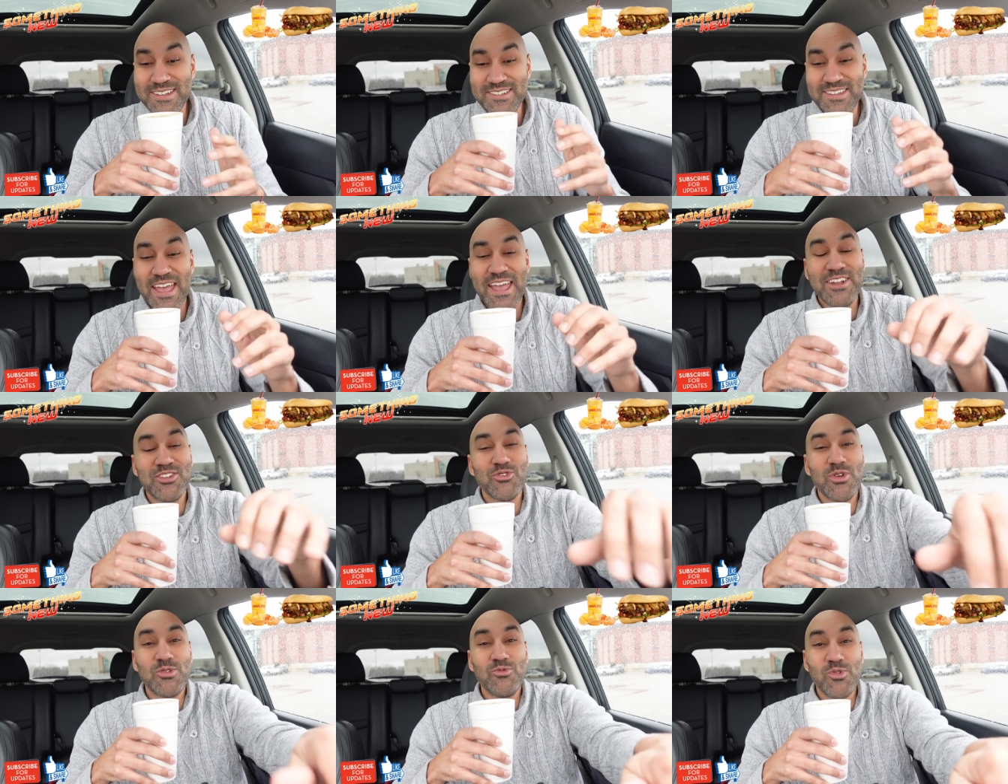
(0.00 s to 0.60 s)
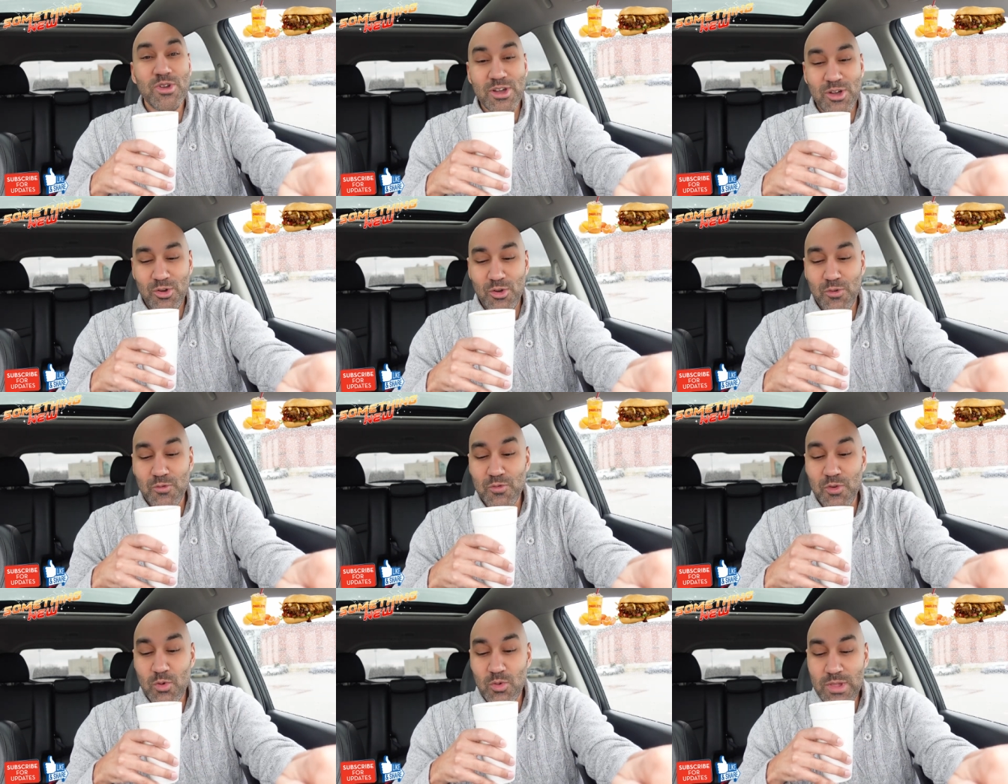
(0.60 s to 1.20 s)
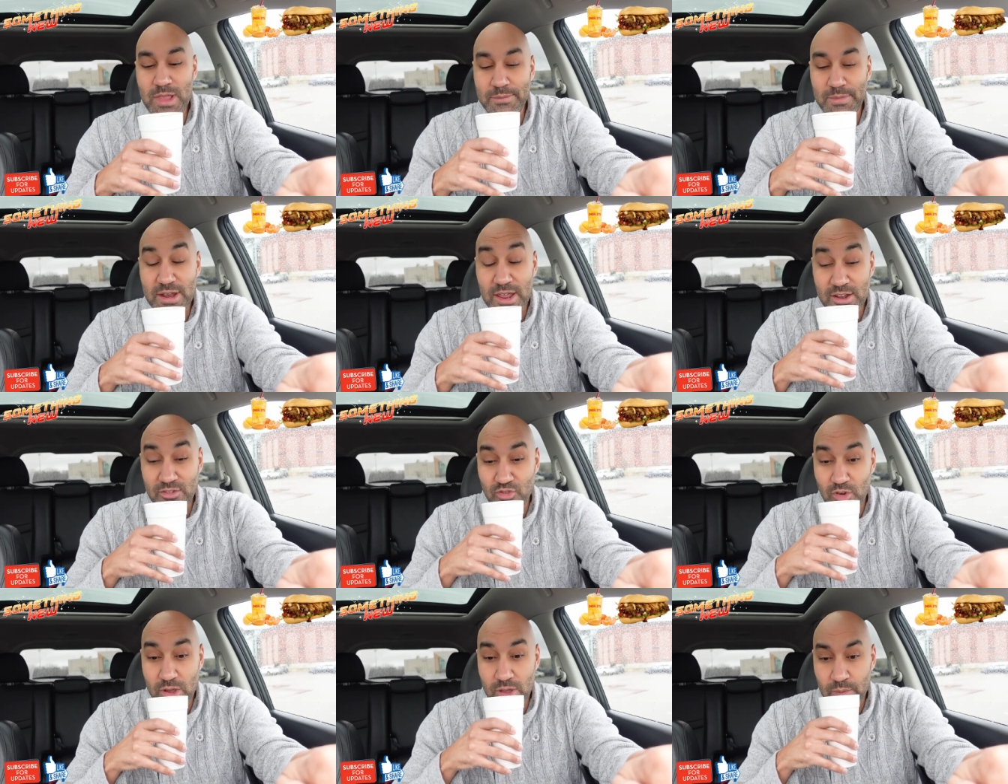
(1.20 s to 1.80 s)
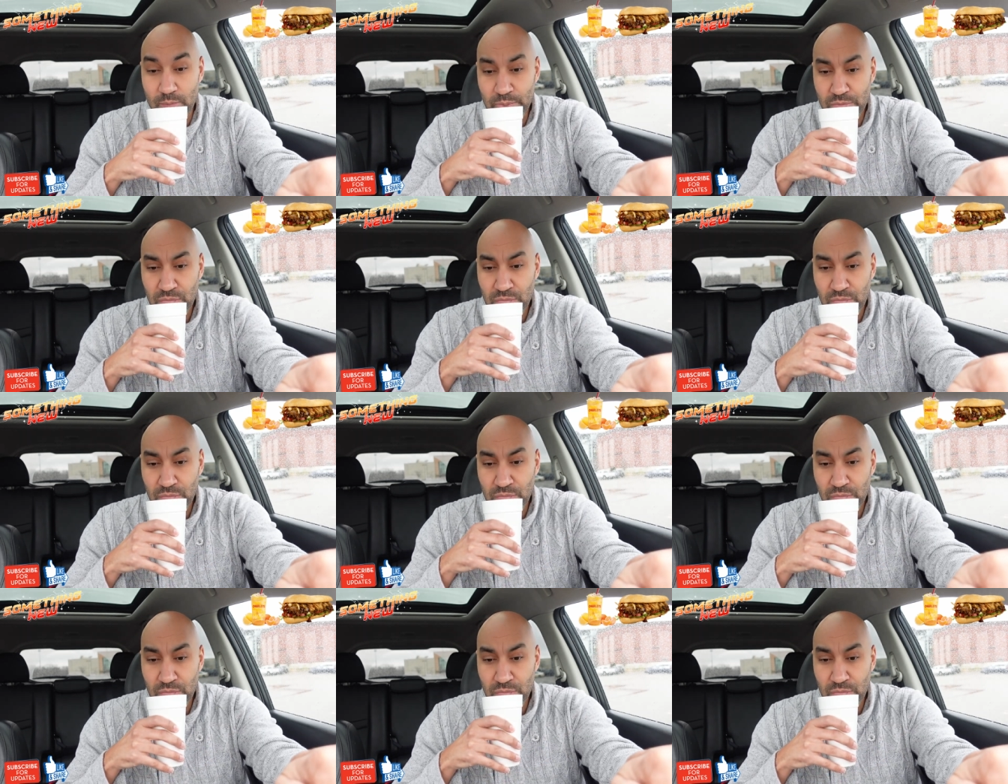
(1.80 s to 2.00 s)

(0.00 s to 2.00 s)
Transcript: tangerine real fruit lemonade drink.